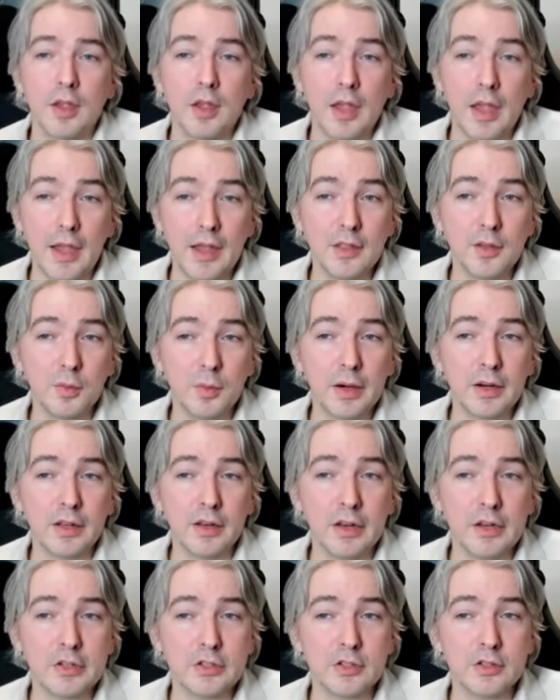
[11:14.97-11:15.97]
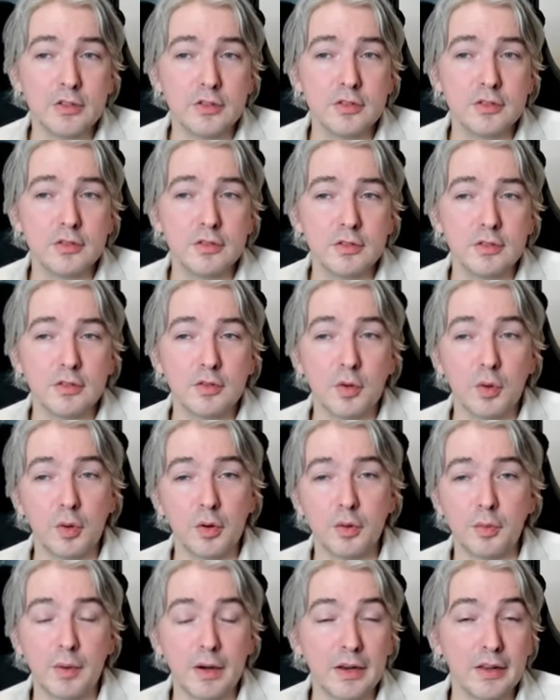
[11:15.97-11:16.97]
and the regulations or
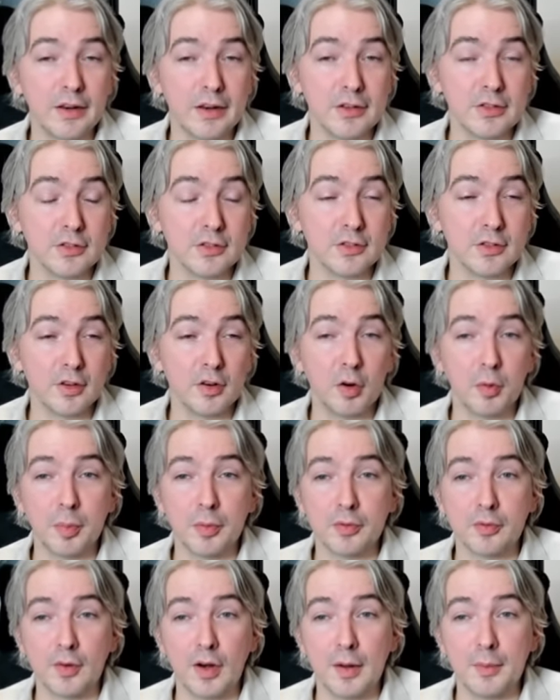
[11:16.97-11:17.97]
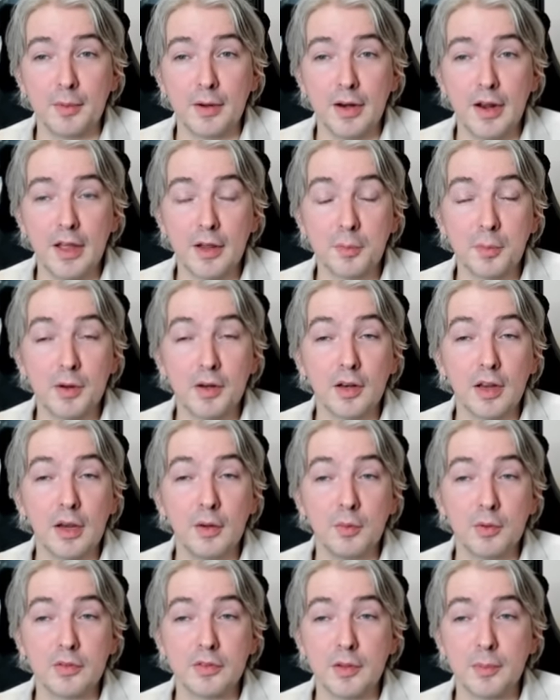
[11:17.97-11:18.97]
the regulations under prescribed enactment, a
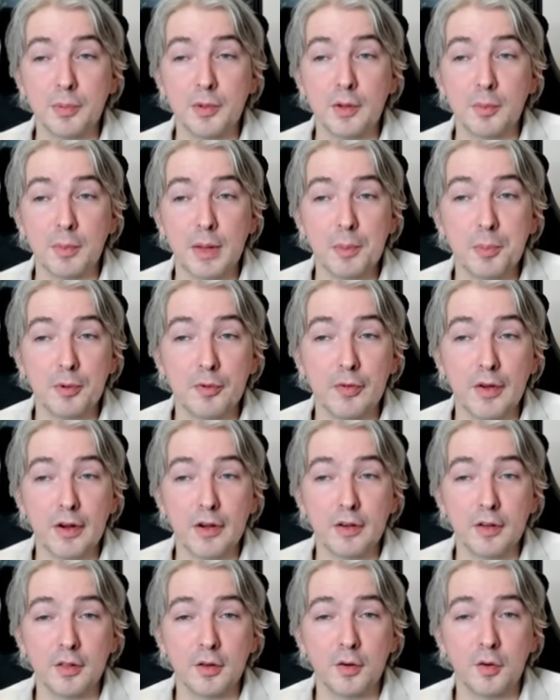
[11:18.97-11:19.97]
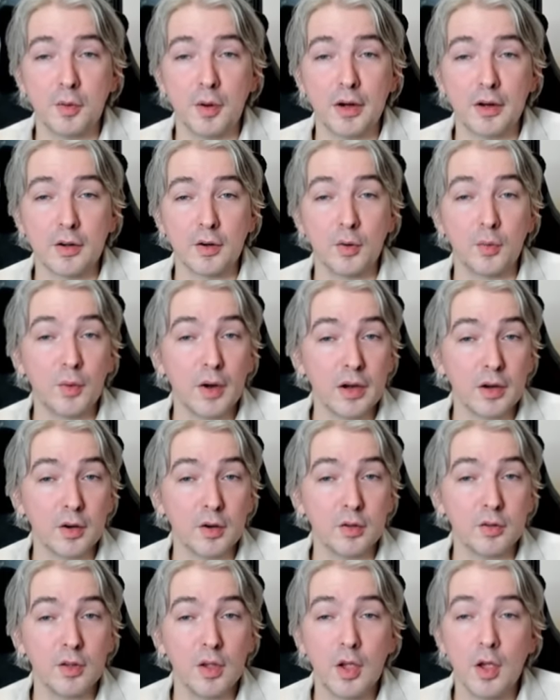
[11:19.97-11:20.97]
recipient may provide to the director
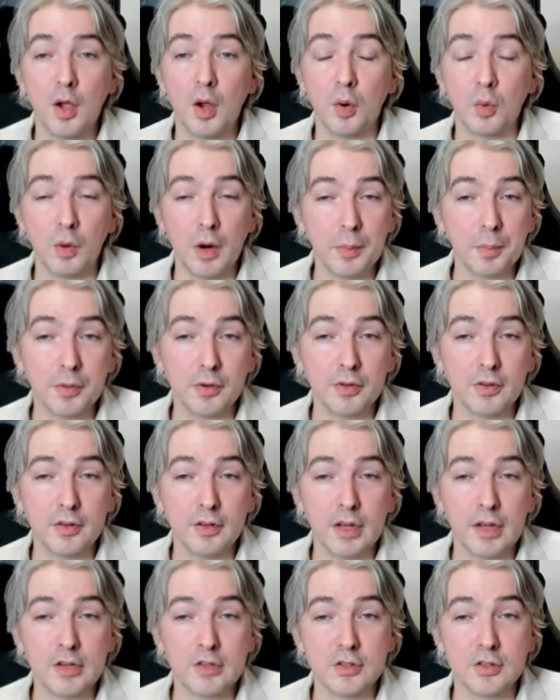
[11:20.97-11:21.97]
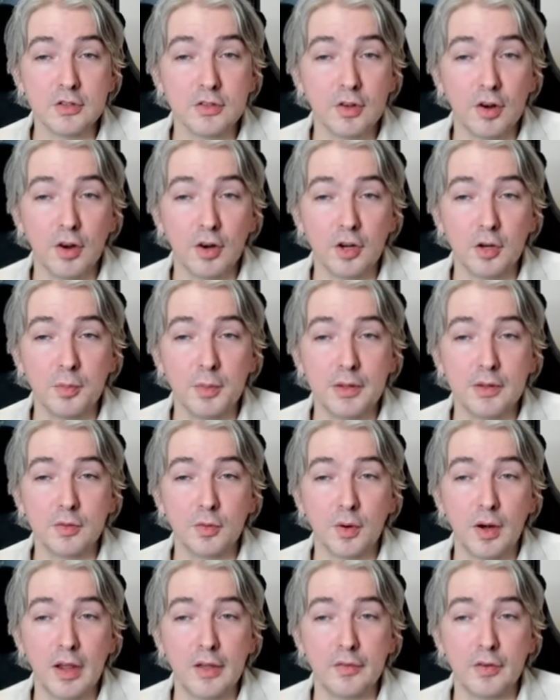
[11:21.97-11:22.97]
records representations, arguments,
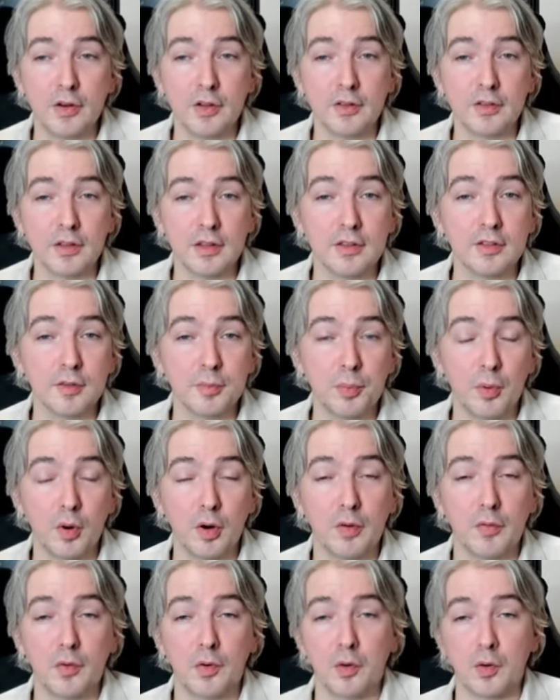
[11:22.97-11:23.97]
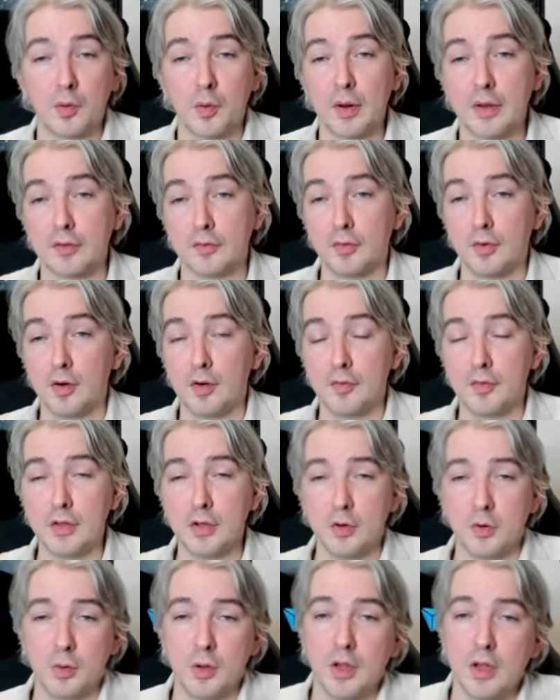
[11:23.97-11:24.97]
or evidence in support of a request for
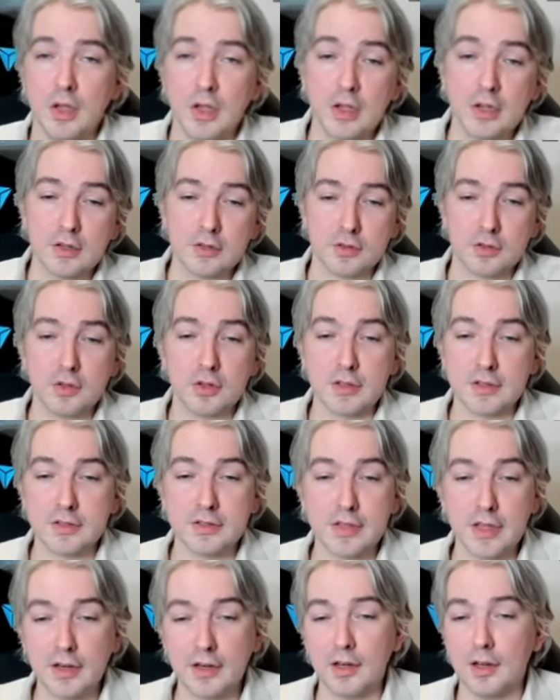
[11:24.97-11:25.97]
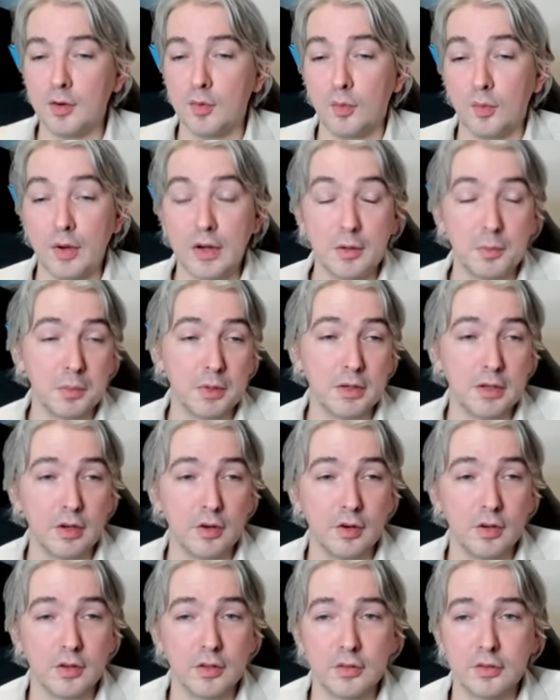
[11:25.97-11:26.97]
review. So you can send in written
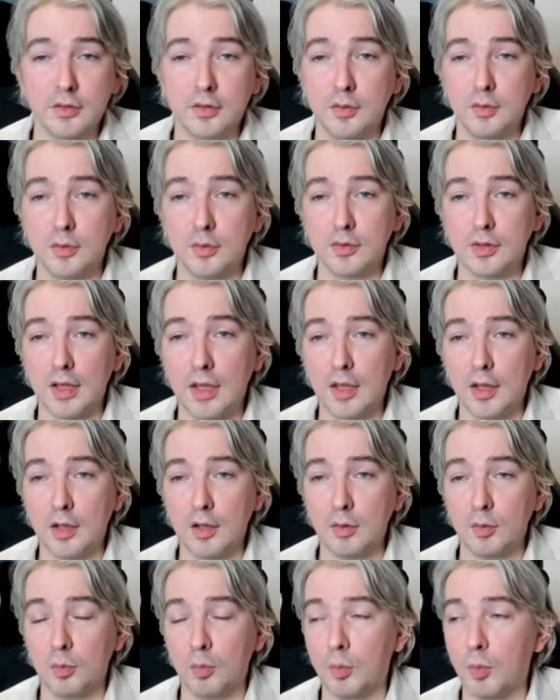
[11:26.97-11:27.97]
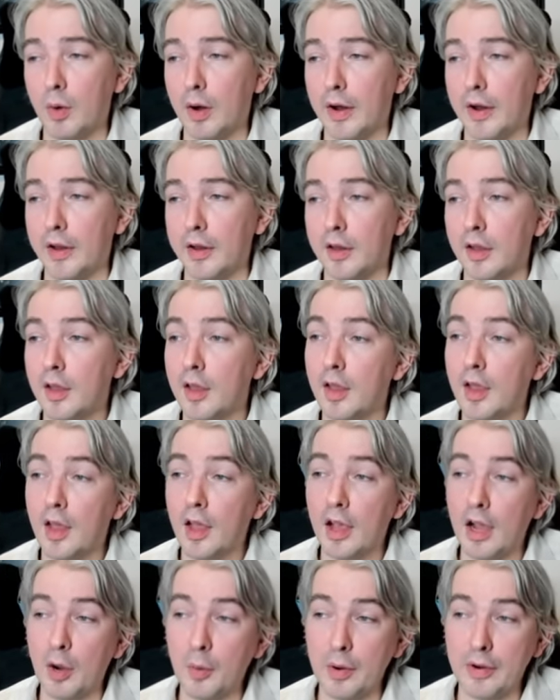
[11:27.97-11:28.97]
materials to say why.
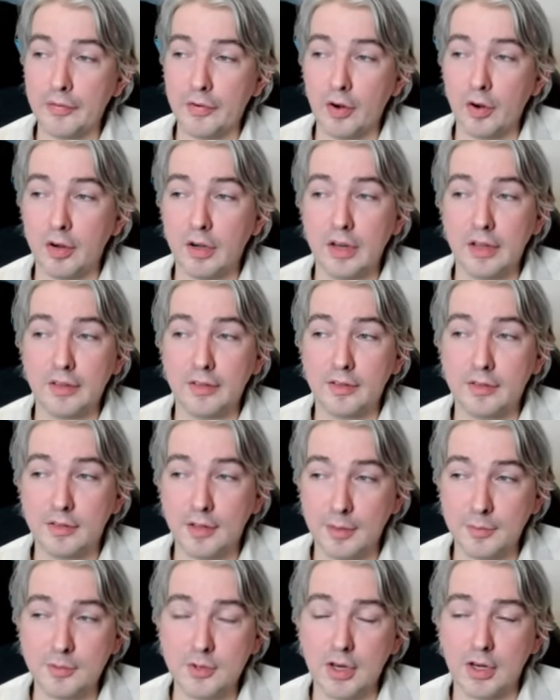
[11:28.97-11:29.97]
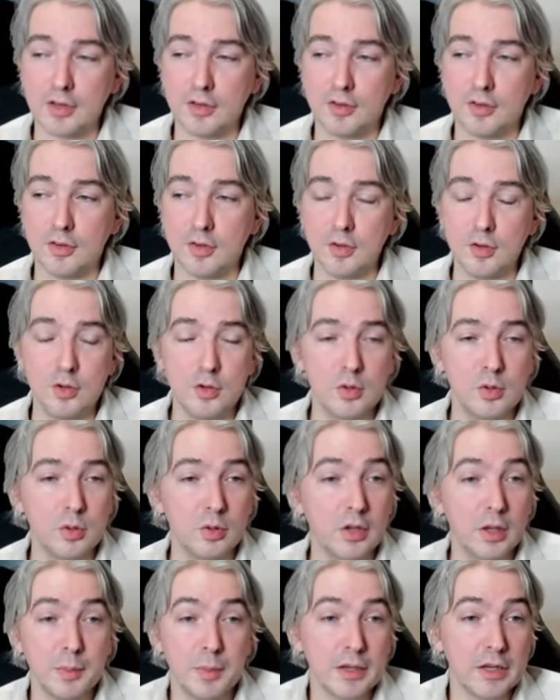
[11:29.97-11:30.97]
However, it's subject to
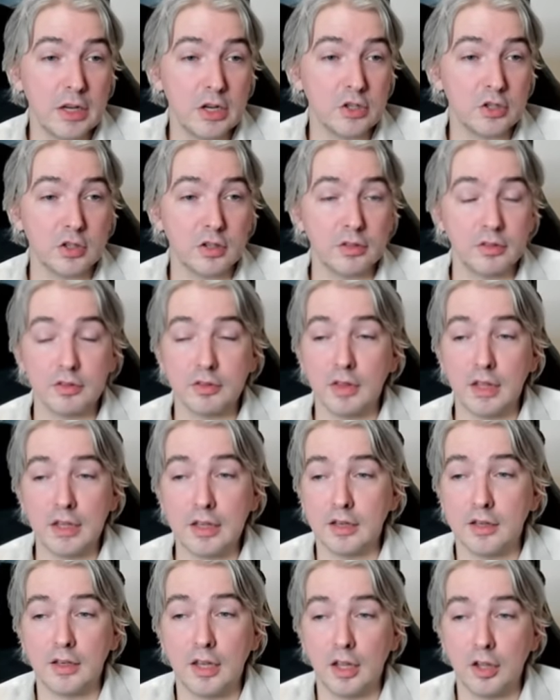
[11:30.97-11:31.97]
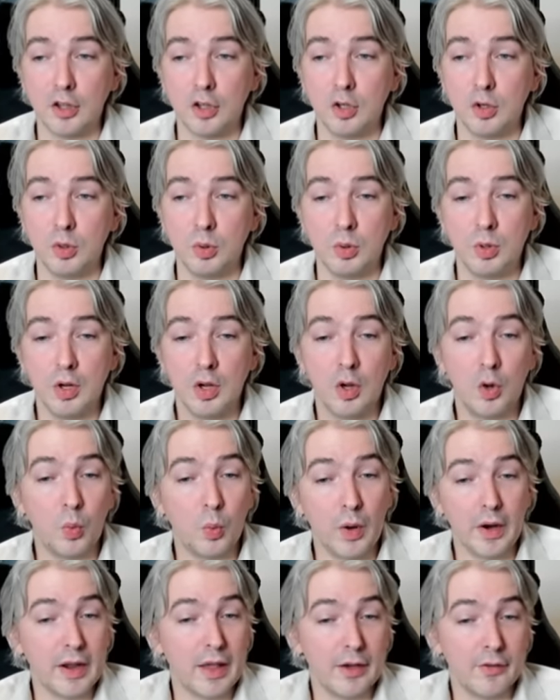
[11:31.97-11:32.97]
limitations. They can tell you
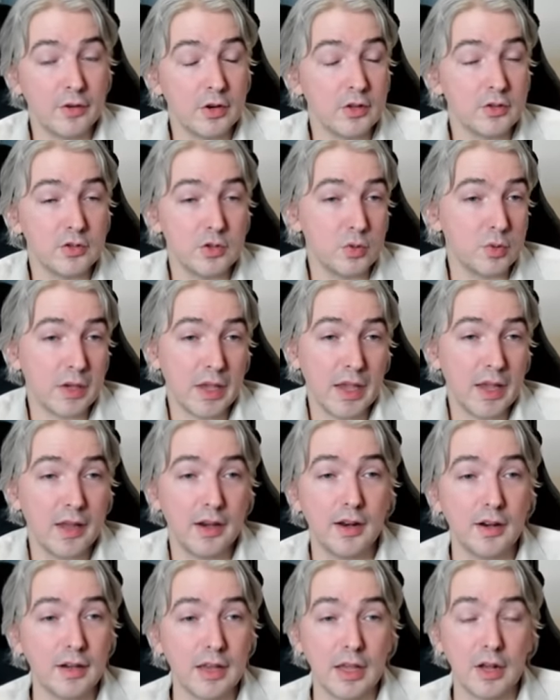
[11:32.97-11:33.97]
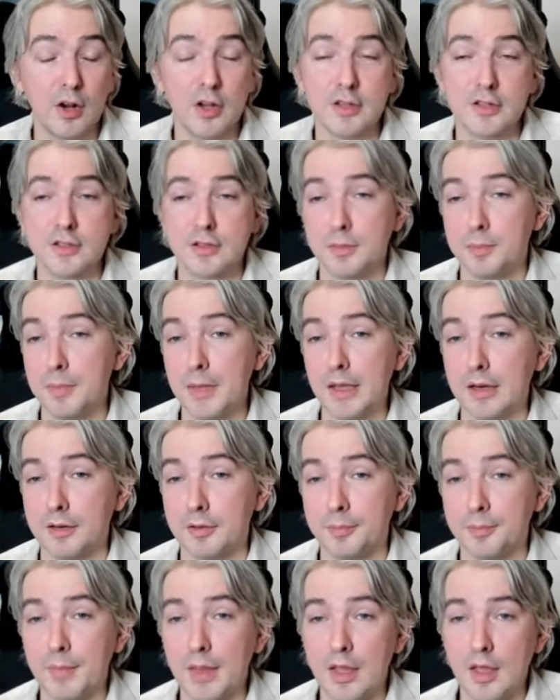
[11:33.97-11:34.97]
what evidence you can and cannot submit,
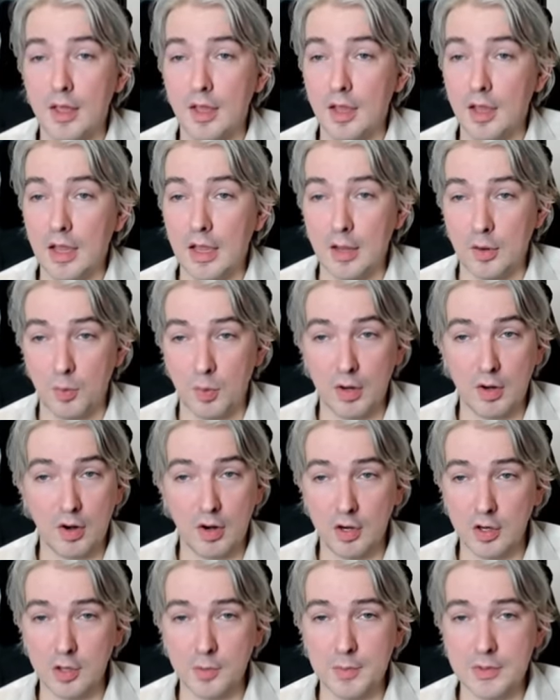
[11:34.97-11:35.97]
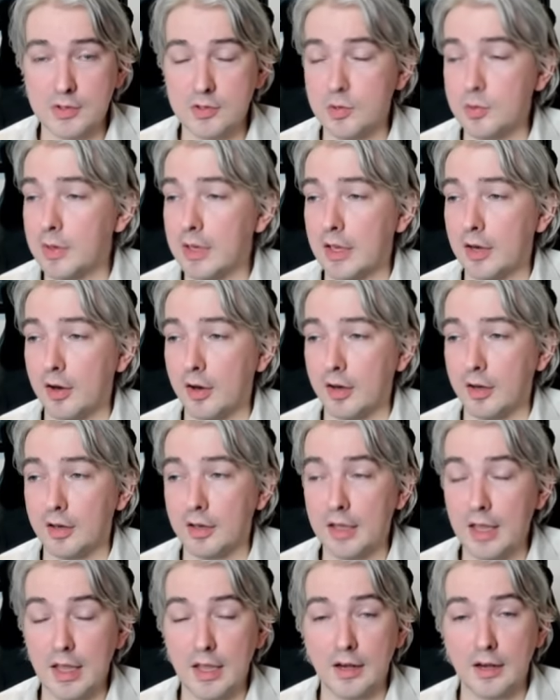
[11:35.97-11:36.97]
and what arguments you cannot,
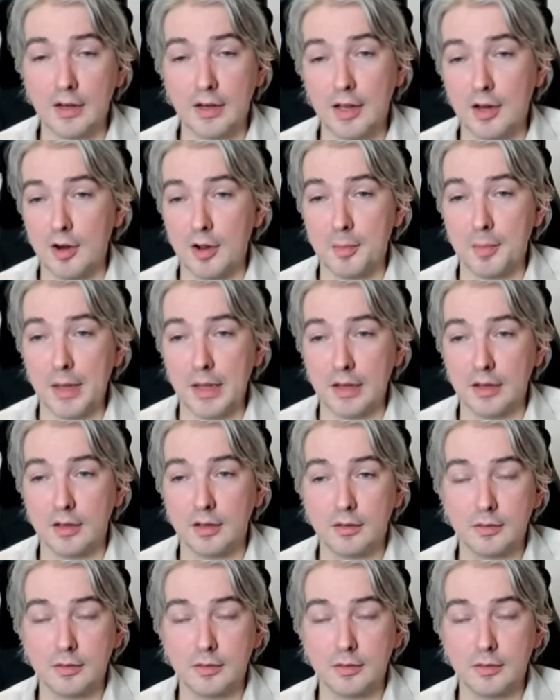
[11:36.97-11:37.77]
can and cannot make.